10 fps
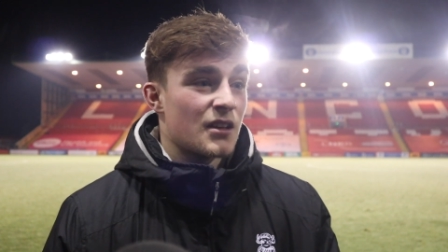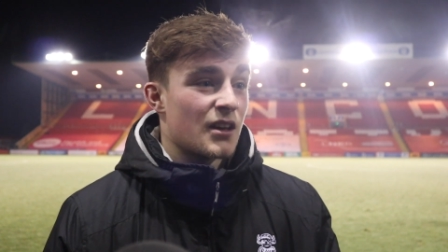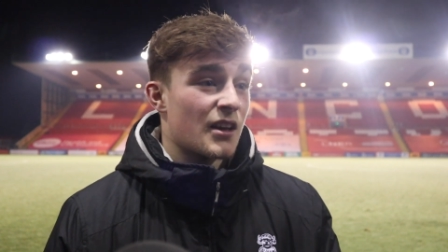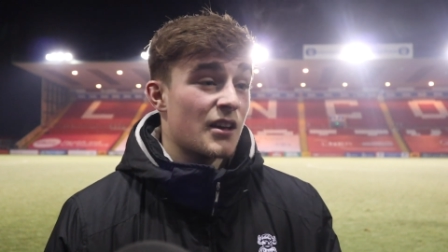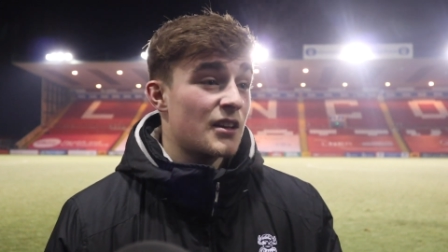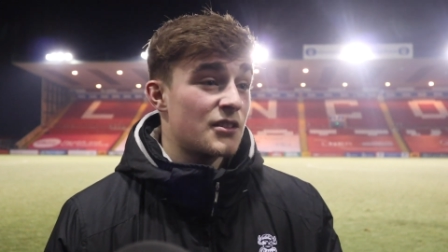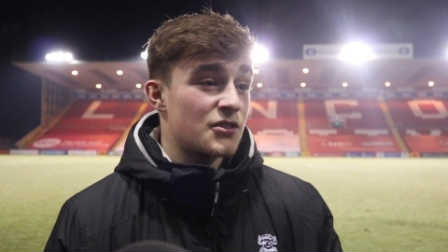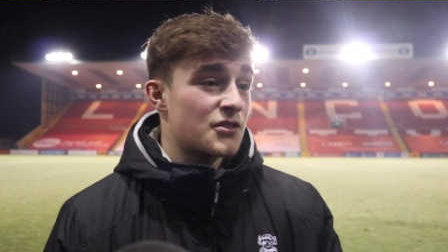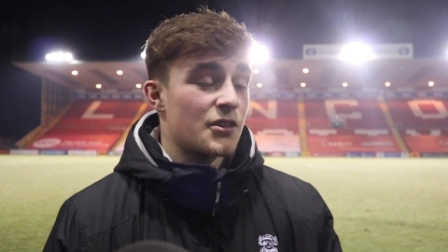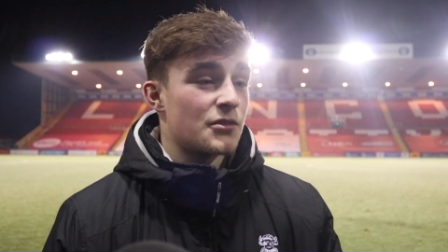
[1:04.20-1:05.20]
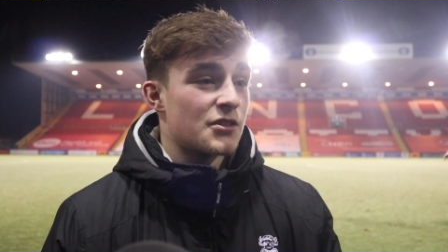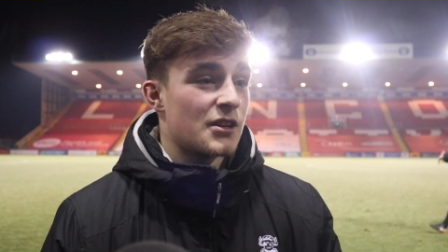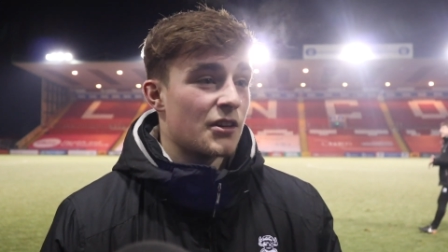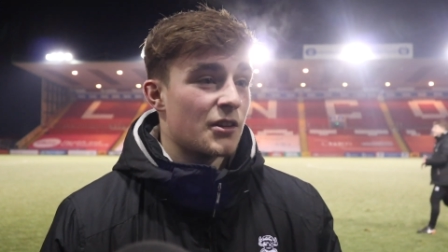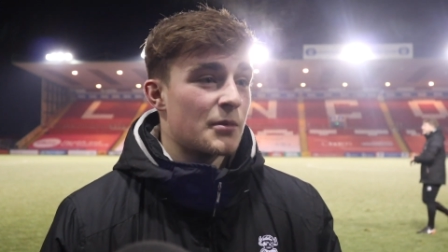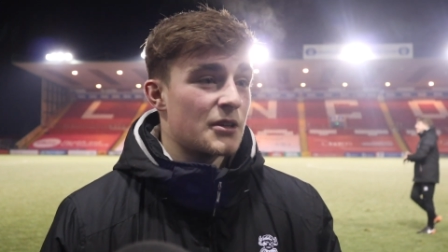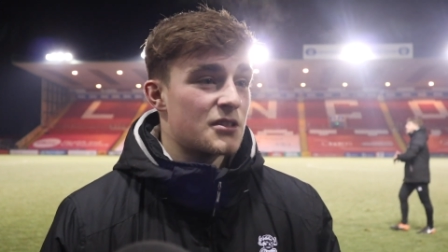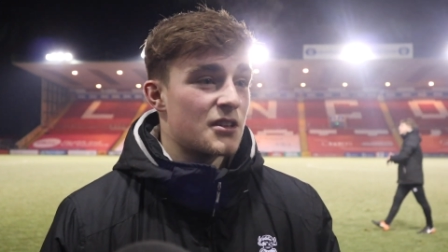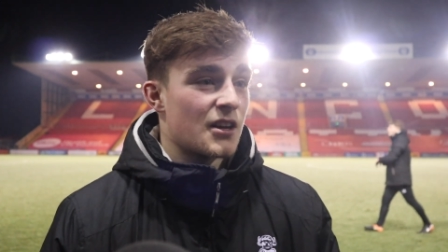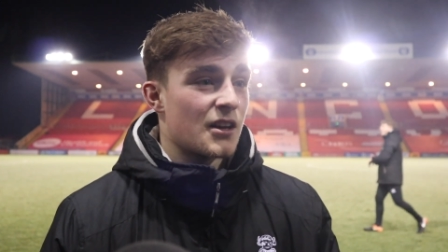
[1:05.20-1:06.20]
yeah, it just shows really on the
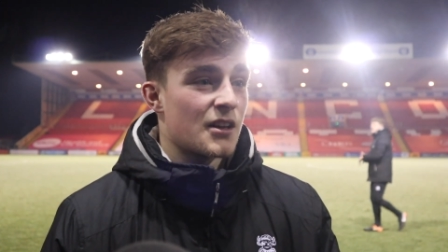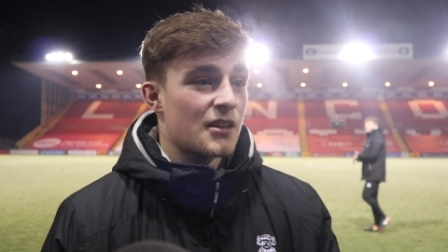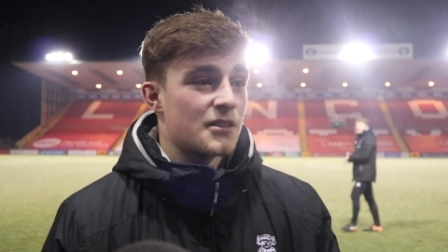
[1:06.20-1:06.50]
pitch tonight.